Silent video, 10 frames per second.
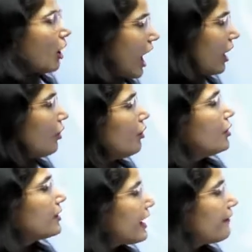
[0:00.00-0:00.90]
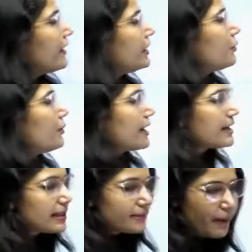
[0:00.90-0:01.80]
how revenue
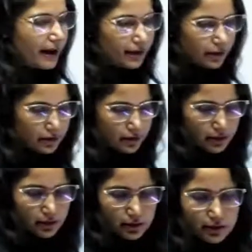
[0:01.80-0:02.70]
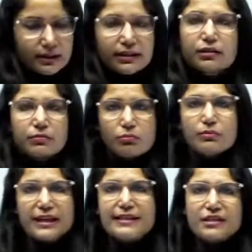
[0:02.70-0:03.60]
is spent.
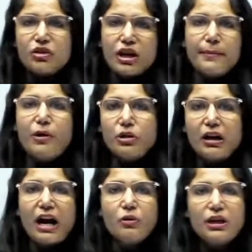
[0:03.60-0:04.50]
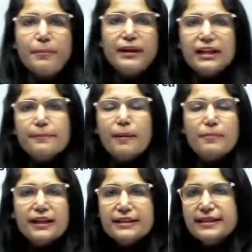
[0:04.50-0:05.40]
This is all about accountability.
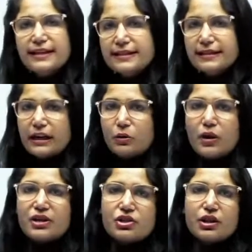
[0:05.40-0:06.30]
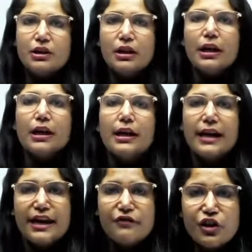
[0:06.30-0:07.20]
Public is raising the question.
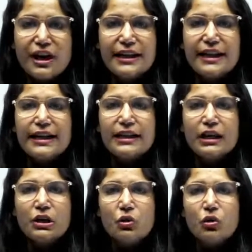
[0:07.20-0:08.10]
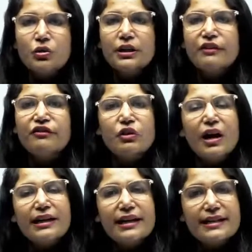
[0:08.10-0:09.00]
if you are taking the loan, if you
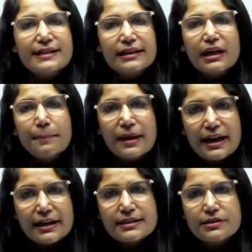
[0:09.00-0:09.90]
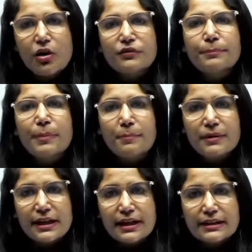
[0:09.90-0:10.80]
are raising the base of the
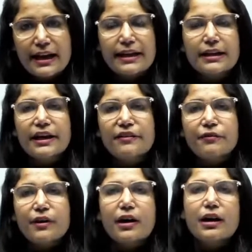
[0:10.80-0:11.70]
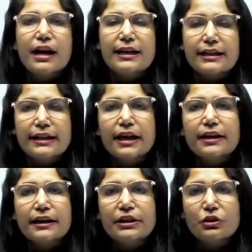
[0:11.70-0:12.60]
public, like if earlier
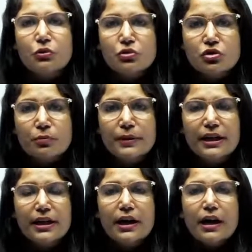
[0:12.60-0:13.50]
it used to be